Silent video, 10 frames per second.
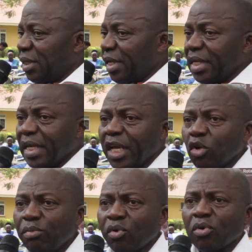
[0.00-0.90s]
Then
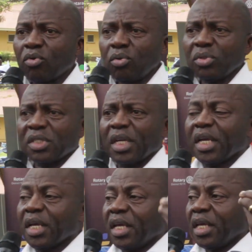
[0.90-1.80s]
hell broke loose.
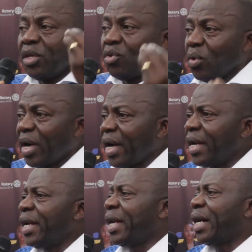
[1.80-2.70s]
In
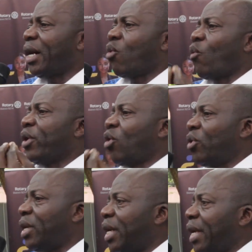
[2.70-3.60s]
Uganda, we
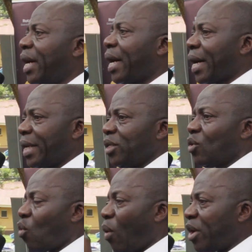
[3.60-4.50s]
only had
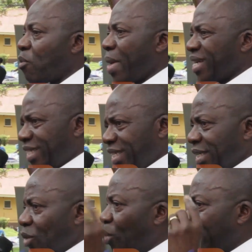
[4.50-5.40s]
1
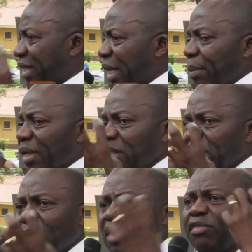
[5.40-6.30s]
machine all the time, but
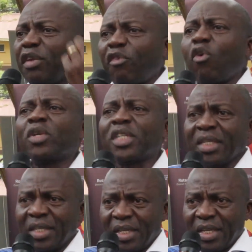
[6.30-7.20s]
it was even faulty.
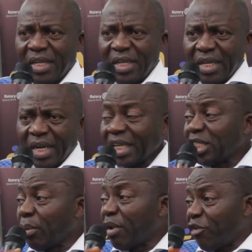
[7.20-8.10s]
And that's
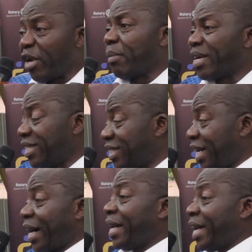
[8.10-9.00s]
how my friend Martin
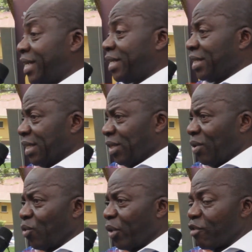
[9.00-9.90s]
Chaga died, the
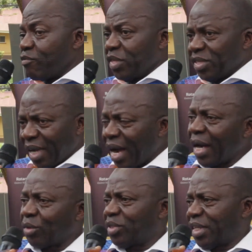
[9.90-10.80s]
one who gave me this
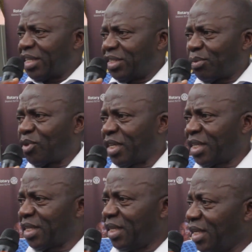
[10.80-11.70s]
anger to start this
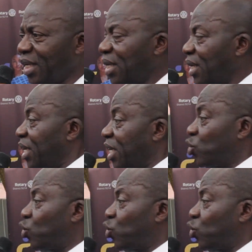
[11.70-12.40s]
project. In